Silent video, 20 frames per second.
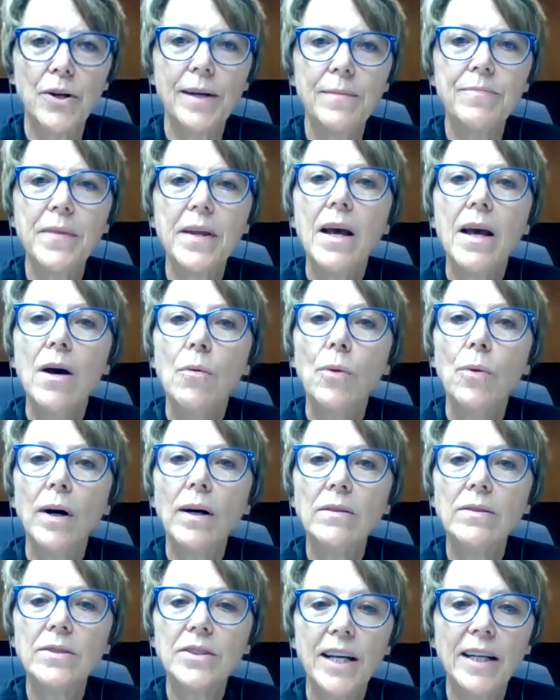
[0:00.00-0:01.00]
great.
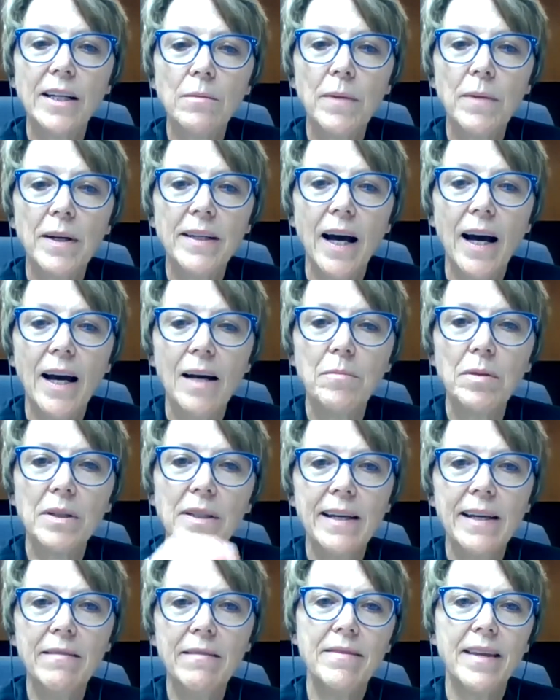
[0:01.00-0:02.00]
Well, gentlemen, I
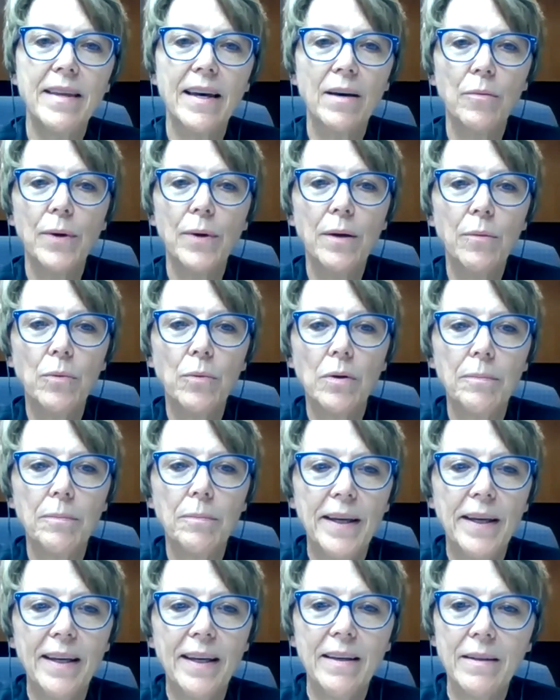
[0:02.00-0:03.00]
believe that we will
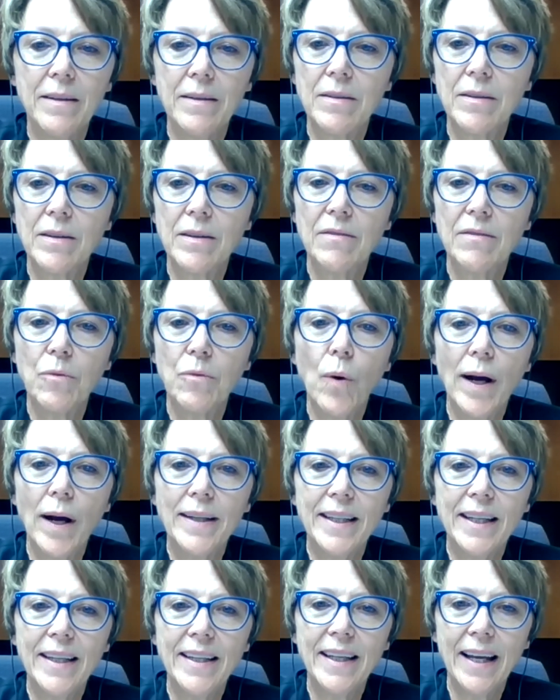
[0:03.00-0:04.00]
be
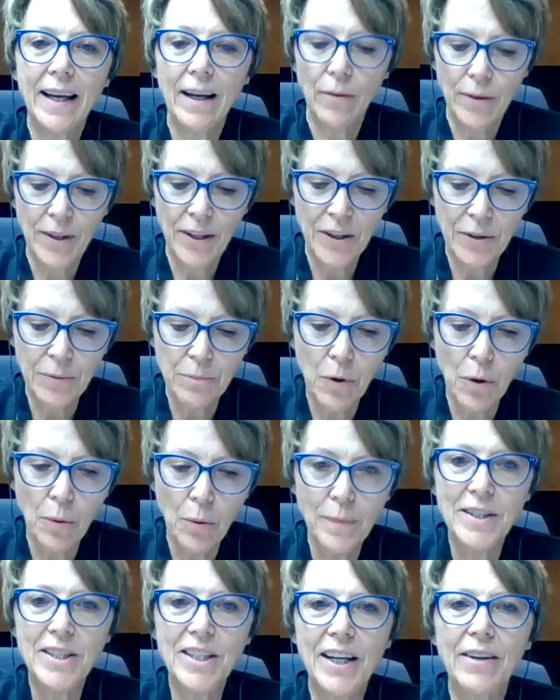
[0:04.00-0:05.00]
winding down here
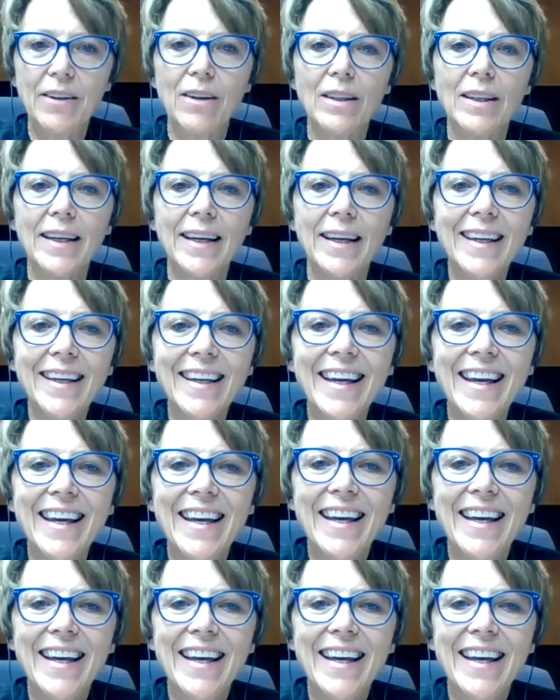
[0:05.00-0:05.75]
momentarily.